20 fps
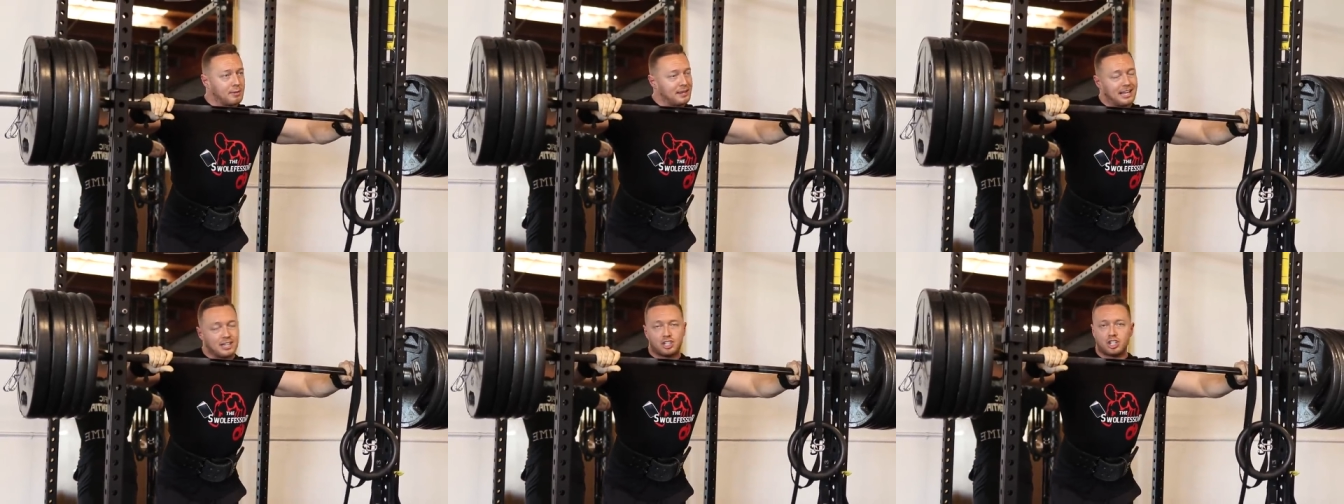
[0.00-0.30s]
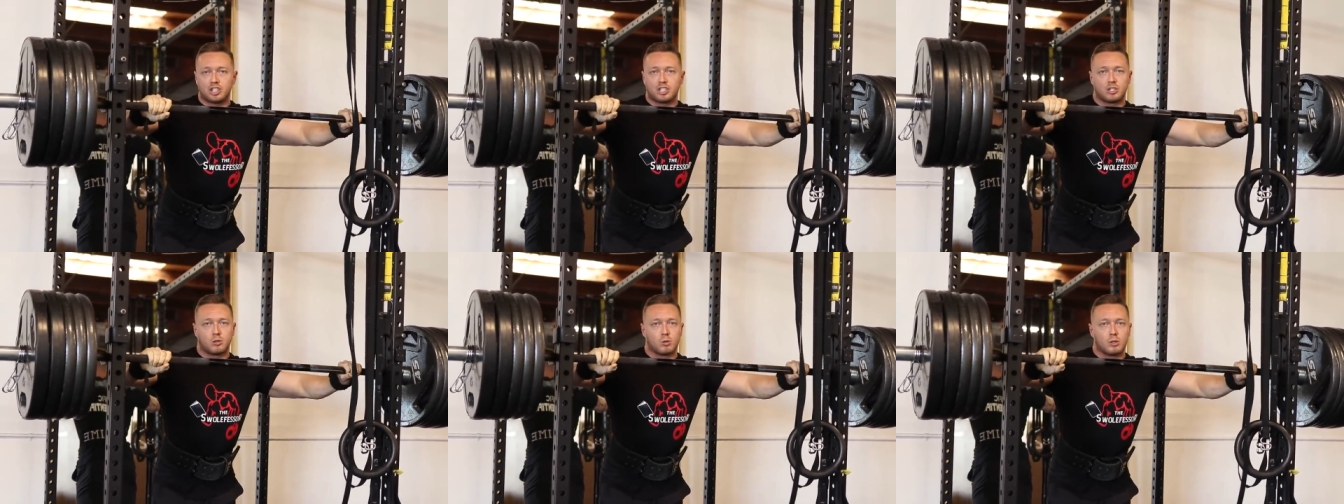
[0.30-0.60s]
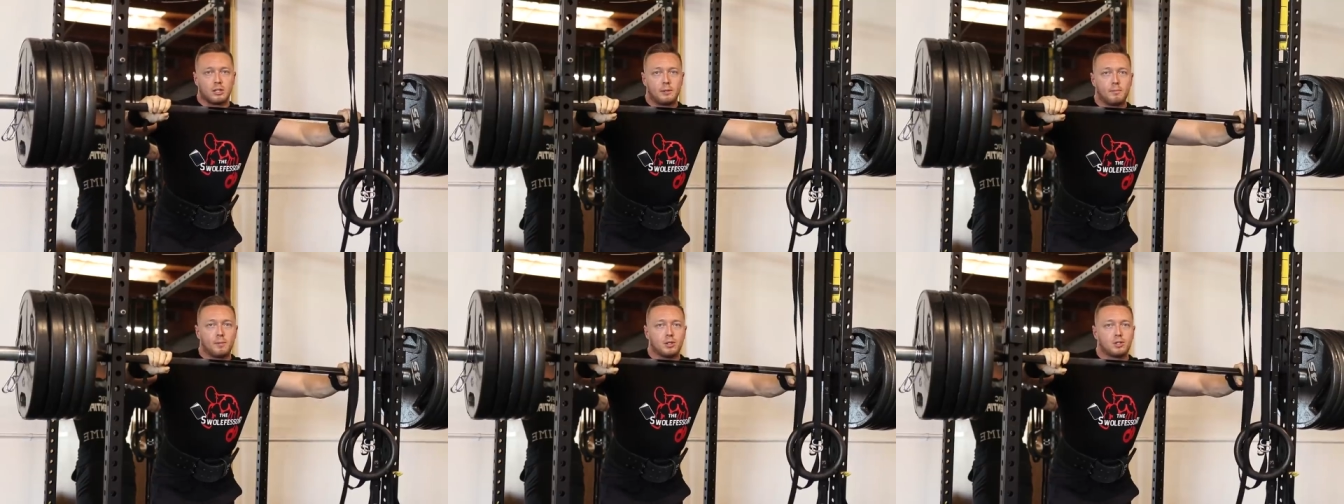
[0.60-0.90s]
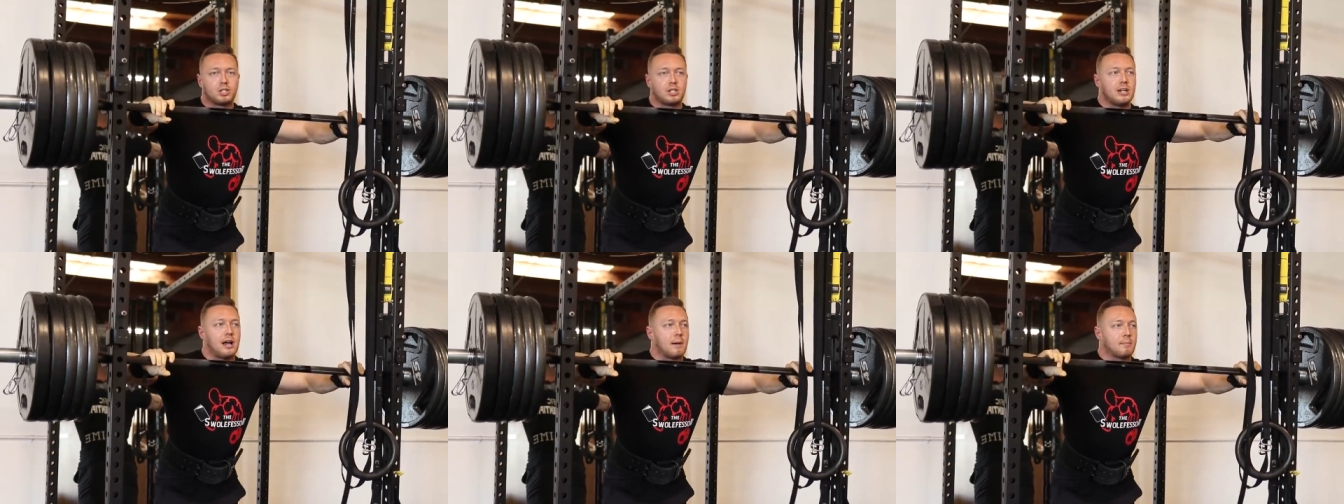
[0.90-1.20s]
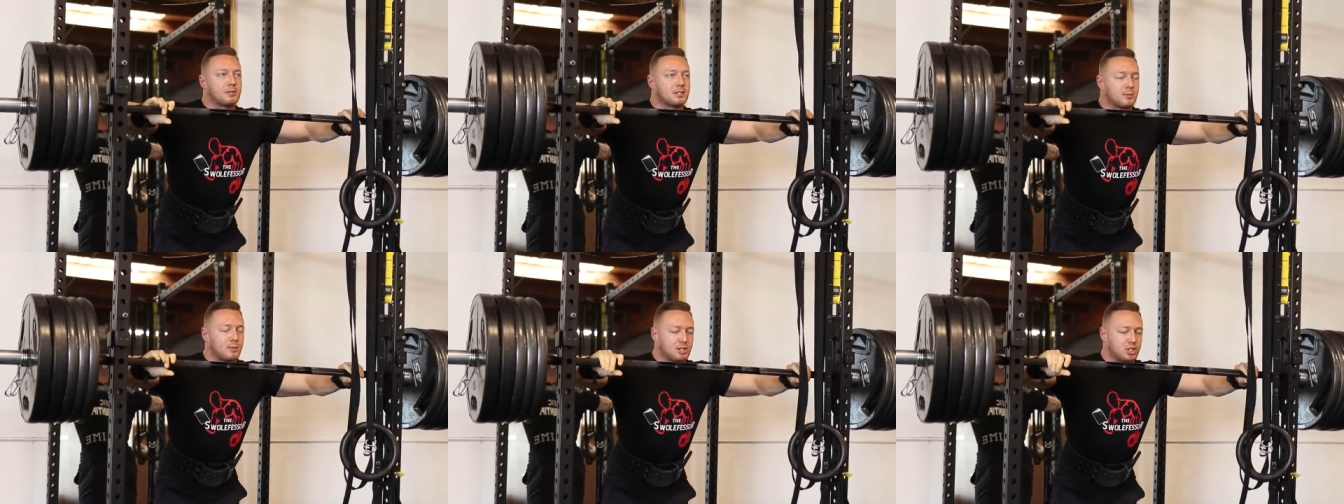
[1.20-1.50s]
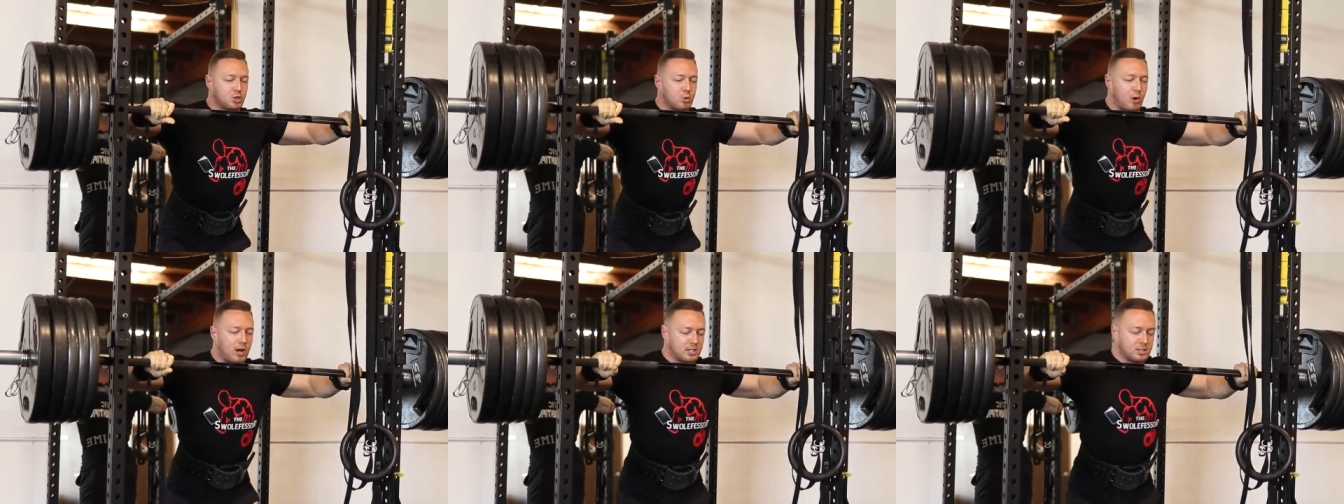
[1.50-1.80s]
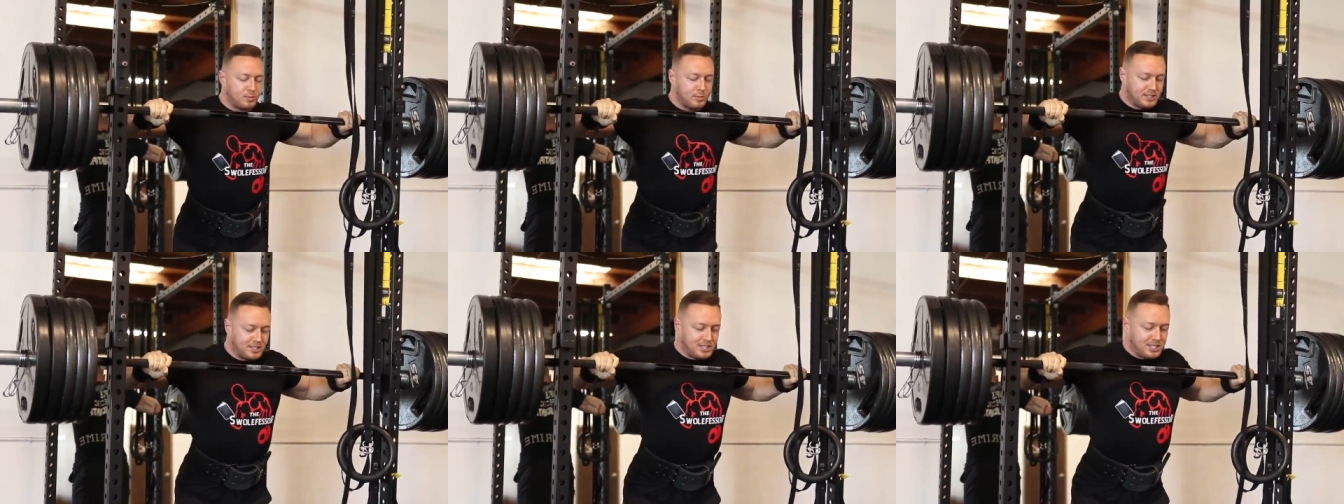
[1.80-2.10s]
but that's just to really boost it up because my
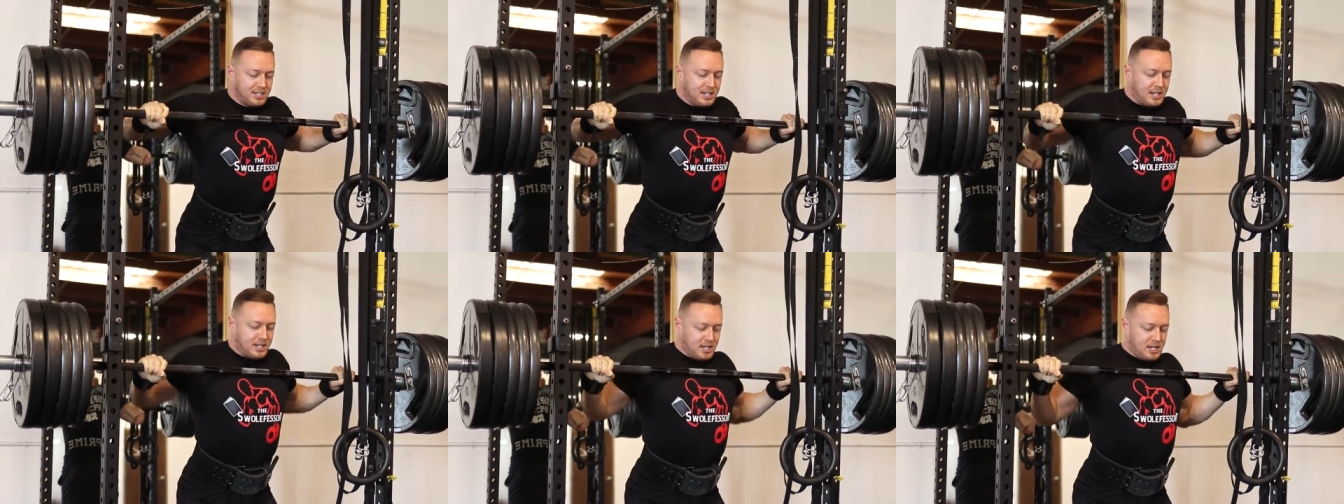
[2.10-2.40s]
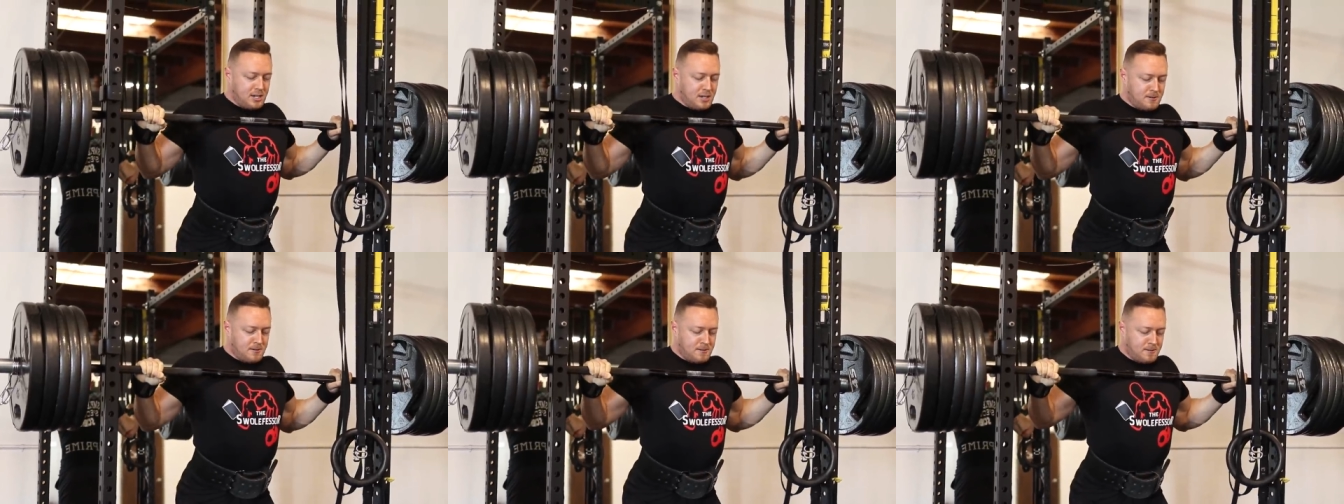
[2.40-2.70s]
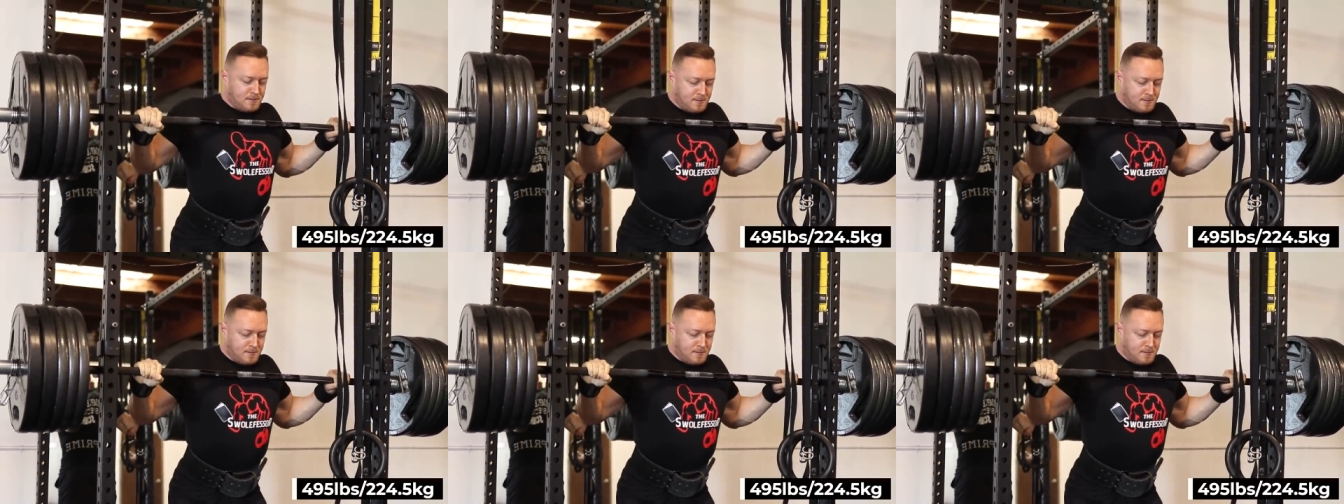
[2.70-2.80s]
squat's been sticky.